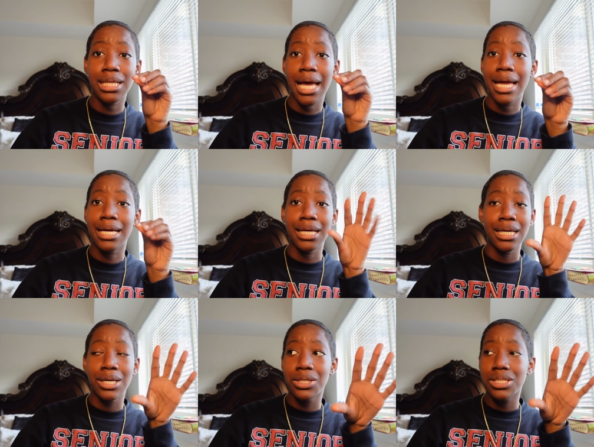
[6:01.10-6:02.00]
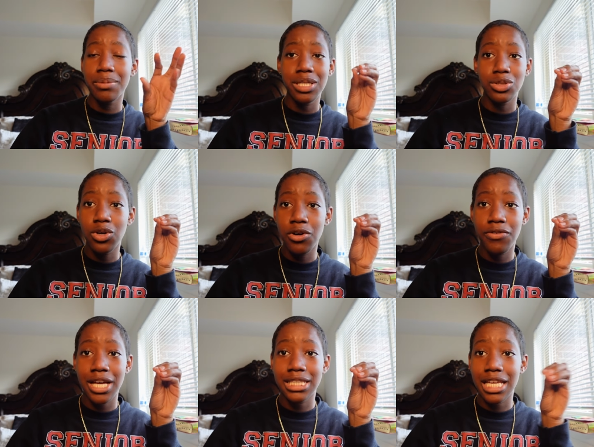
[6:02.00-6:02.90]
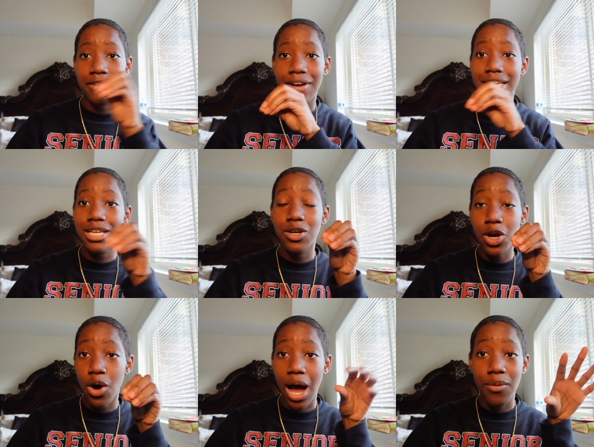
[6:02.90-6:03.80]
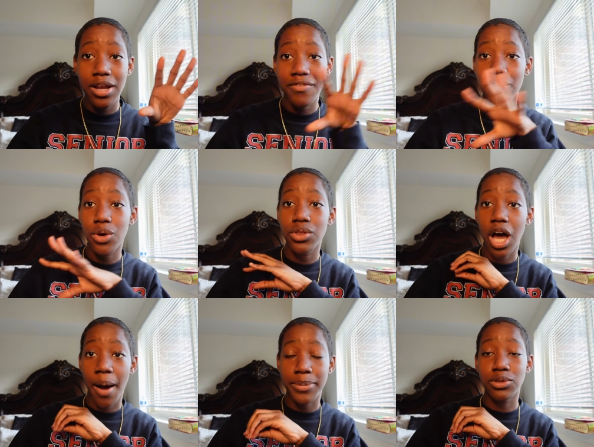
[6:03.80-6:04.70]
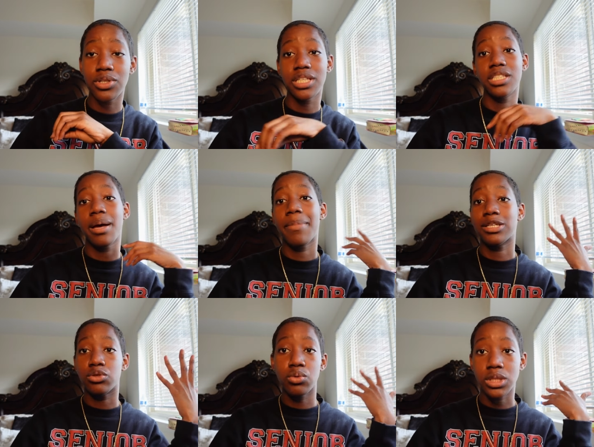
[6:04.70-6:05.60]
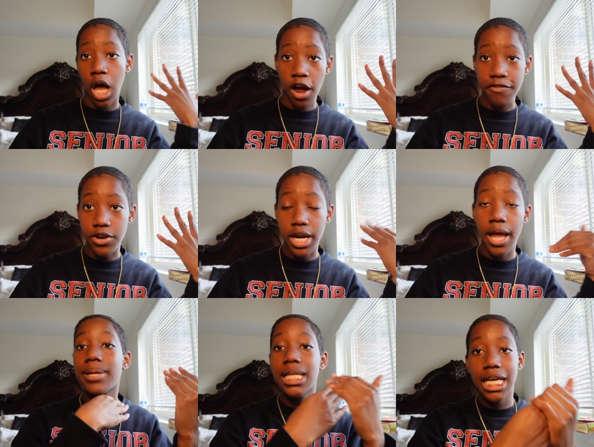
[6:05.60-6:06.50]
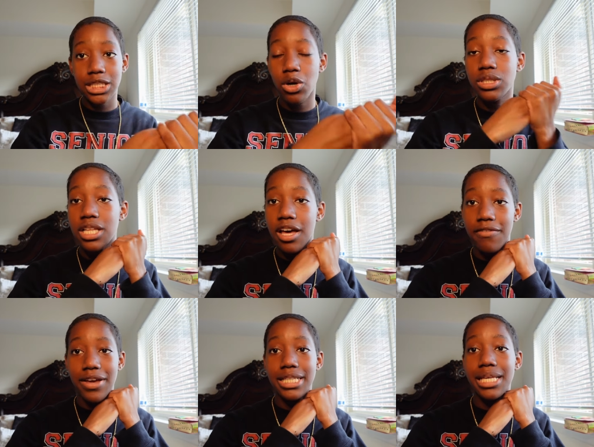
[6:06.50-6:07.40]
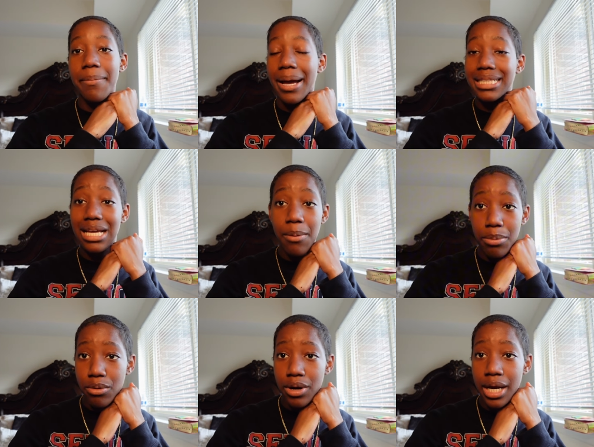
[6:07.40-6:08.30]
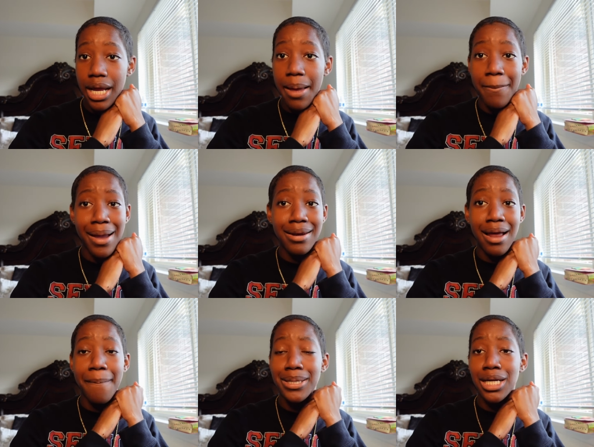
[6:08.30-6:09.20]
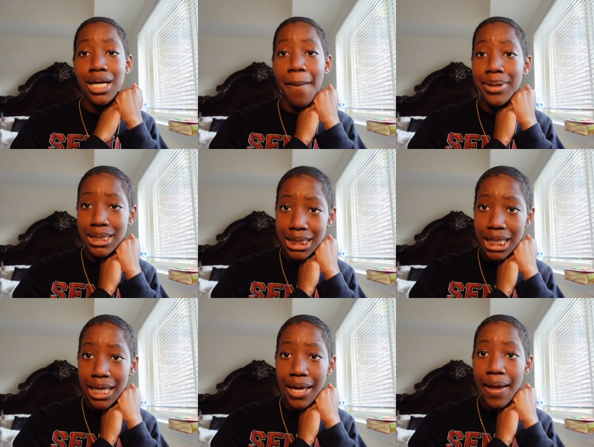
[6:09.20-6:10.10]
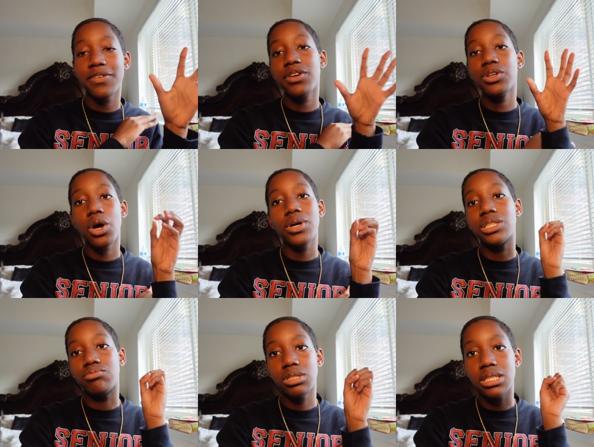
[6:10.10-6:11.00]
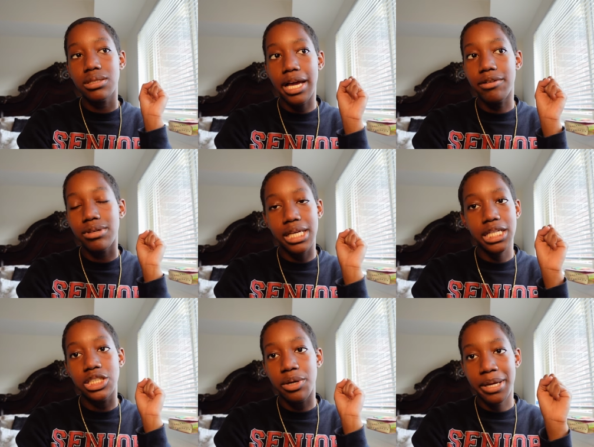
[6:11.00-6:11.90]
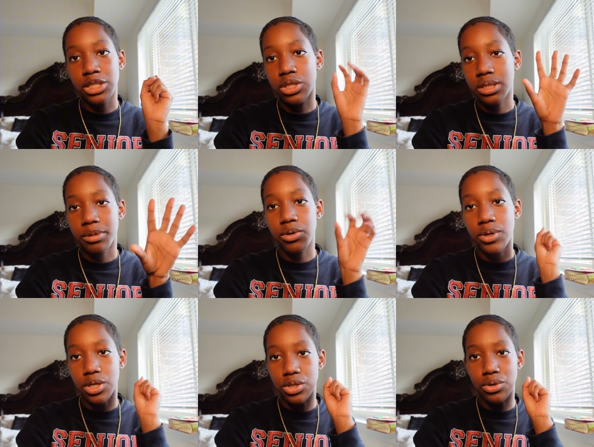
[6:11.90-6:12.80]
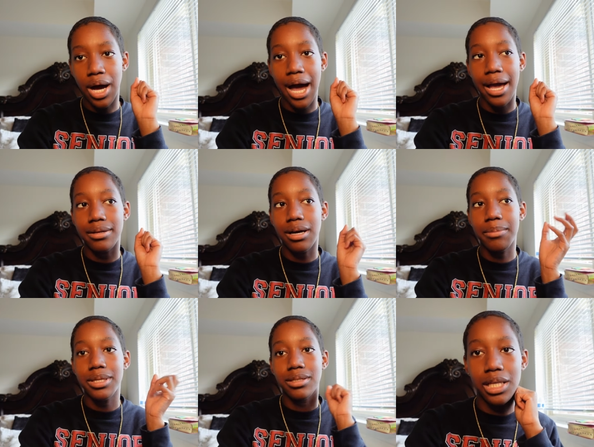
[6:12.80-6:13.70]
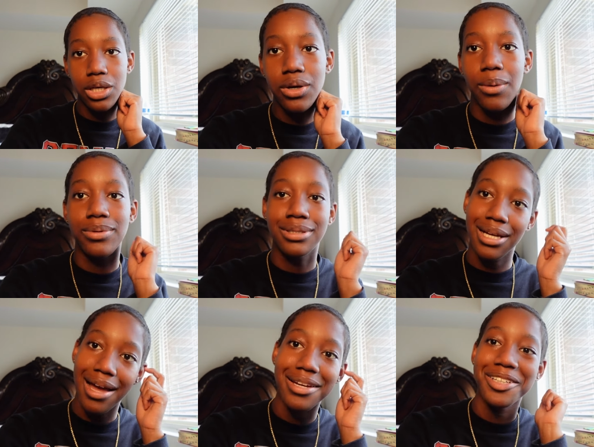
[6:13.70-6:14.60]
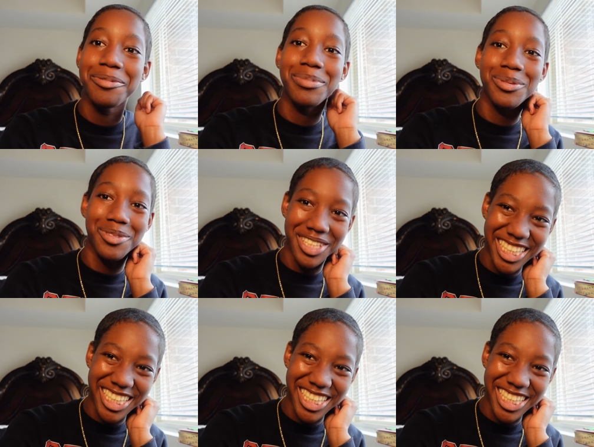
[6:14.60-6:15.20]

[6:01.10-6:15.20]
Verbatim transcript: to like some of these school events and if I didn't go I would have known the opportunities that my school is offering. Please go to the events. It might sound boring. It might not be your cup of tea. But if you know it's really like related to your major or something you want to do, I I mean hello I would kind of hope you would want to